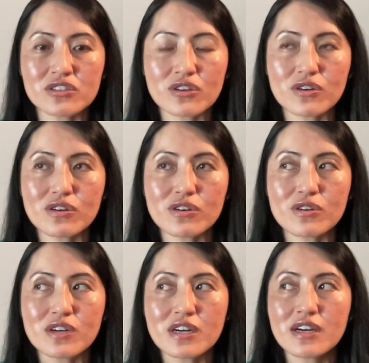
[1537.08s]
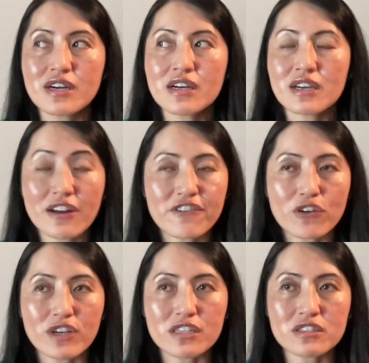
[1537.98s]
also kind of
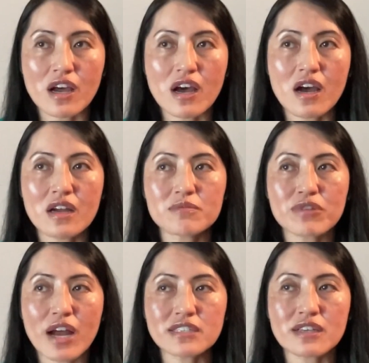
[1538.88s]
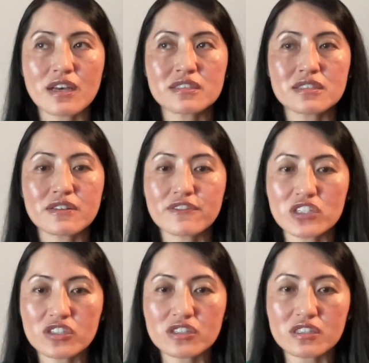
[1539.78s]
focused on process
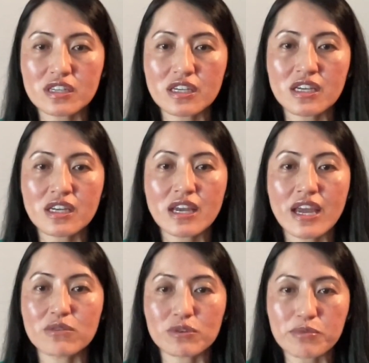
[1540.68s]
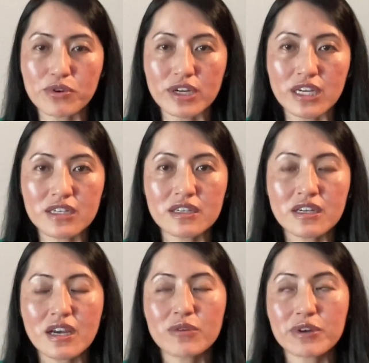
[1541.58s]
efficiency and reporting.
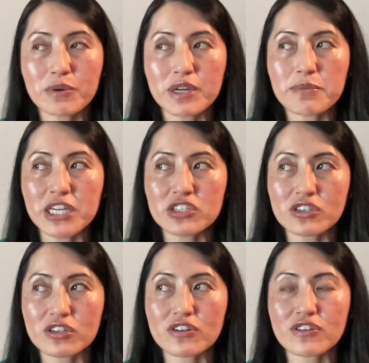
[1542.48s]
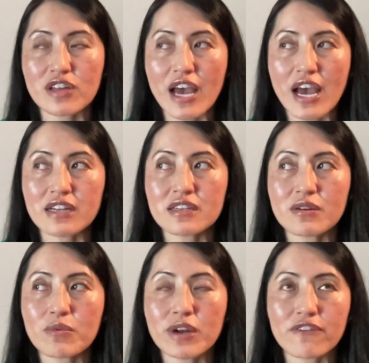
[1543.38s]
We want to make sure
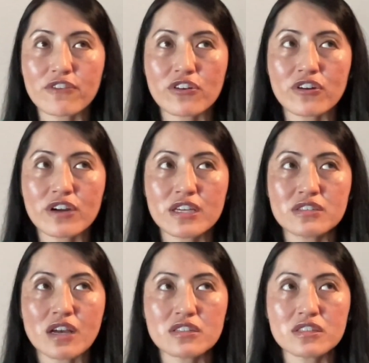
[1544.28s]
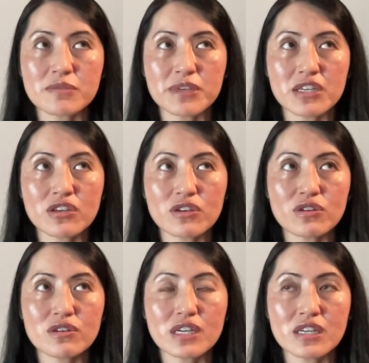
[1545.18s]
that whatever is on
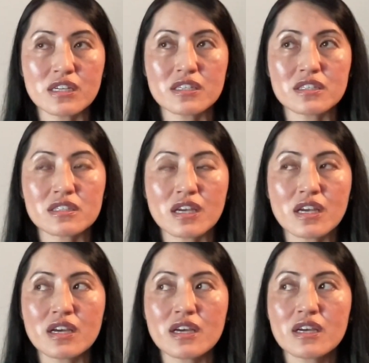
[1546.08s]
CPQ is